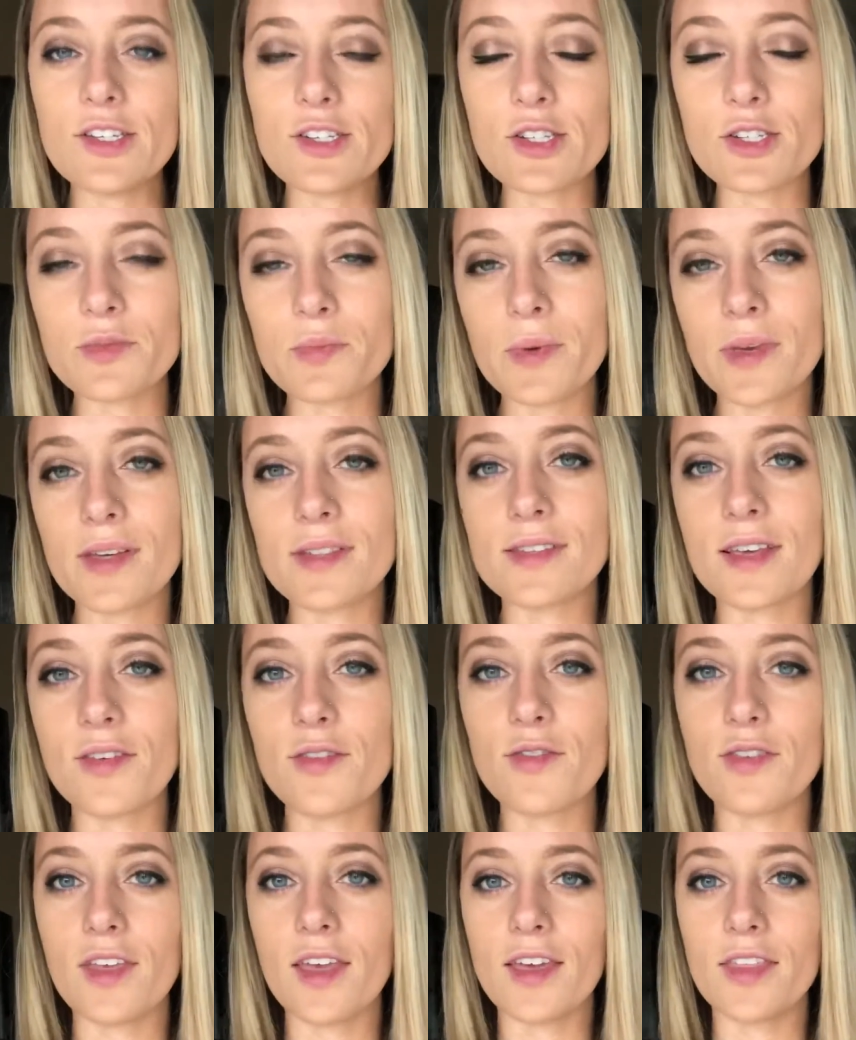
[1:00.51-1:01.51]
just because I
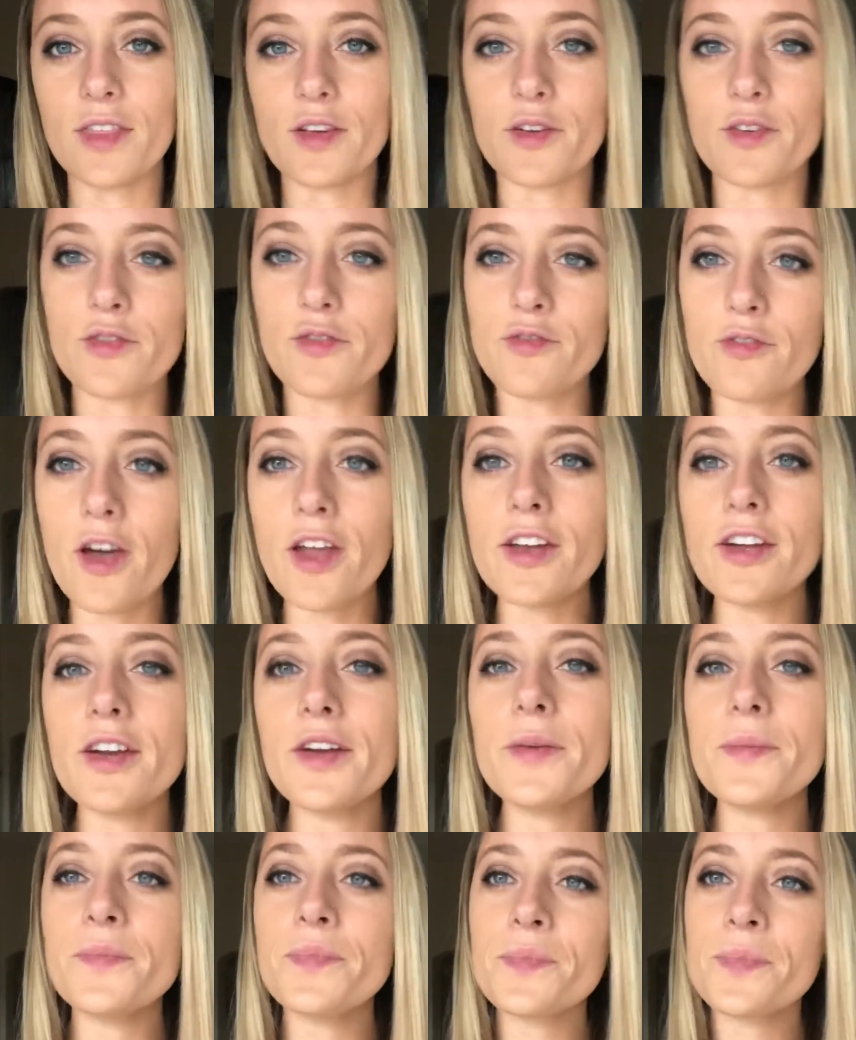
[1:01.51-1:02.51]
feel like they're
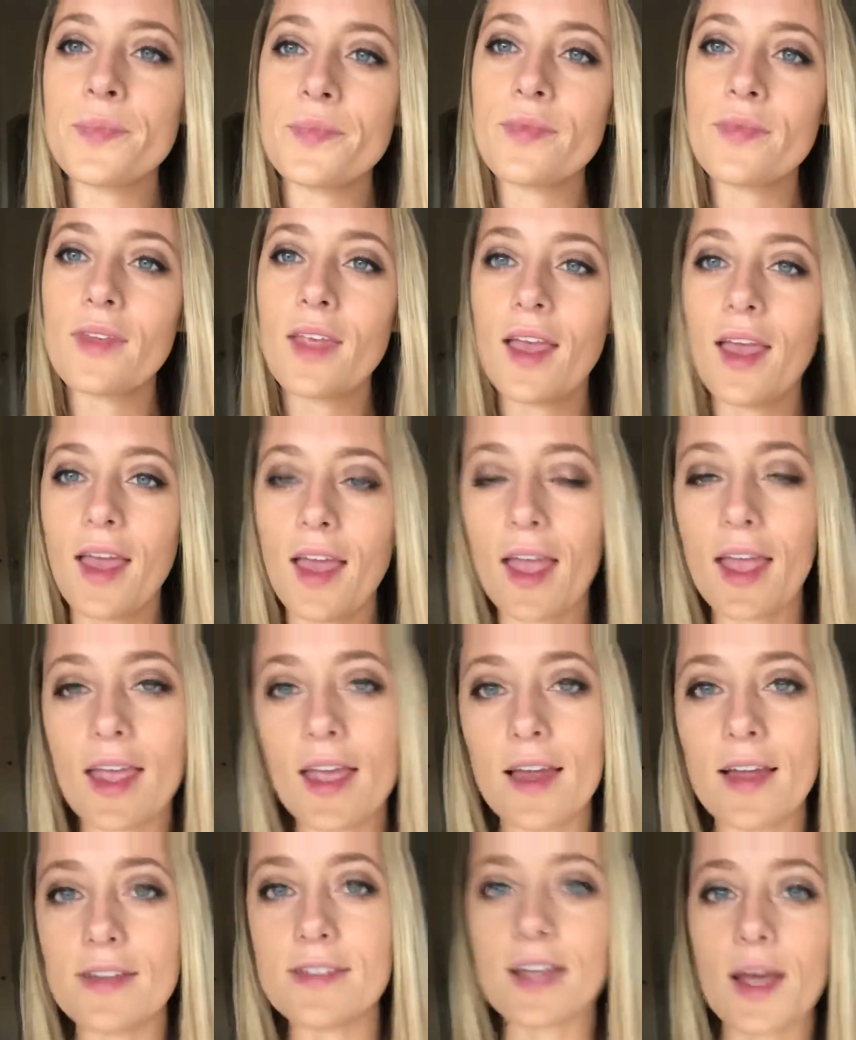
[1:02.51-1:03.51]
funner.
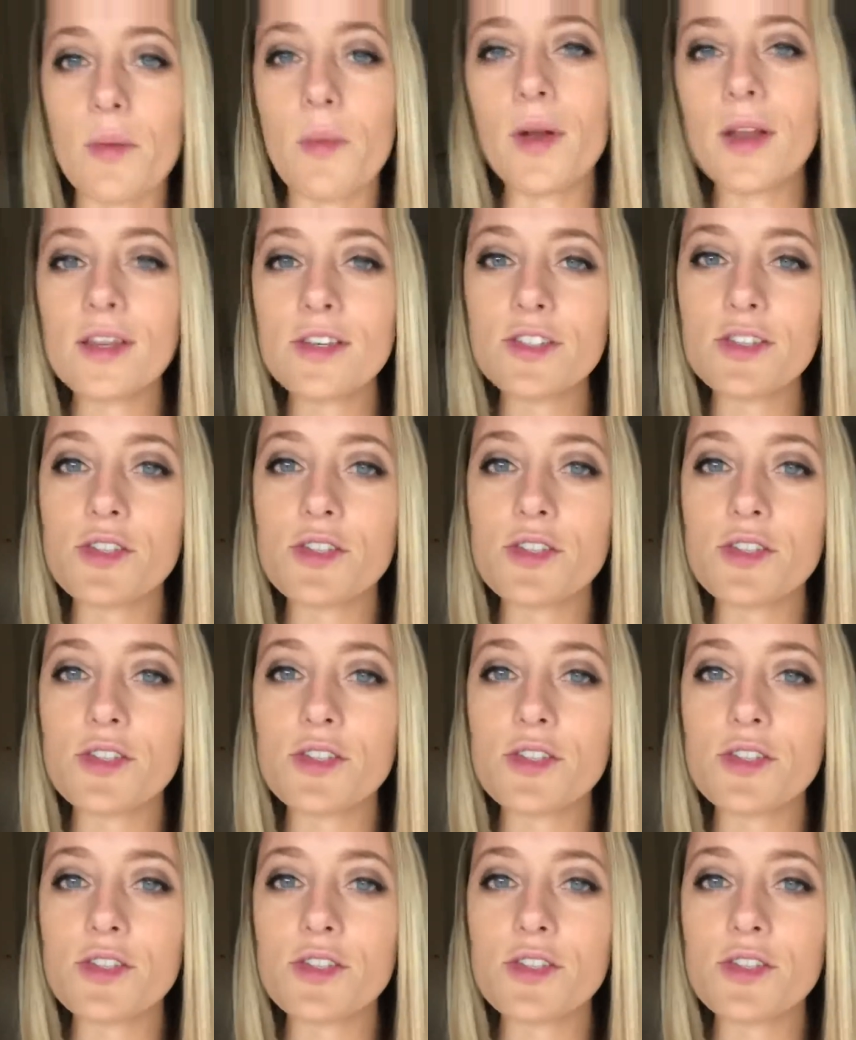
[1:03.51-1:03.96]
And I wanted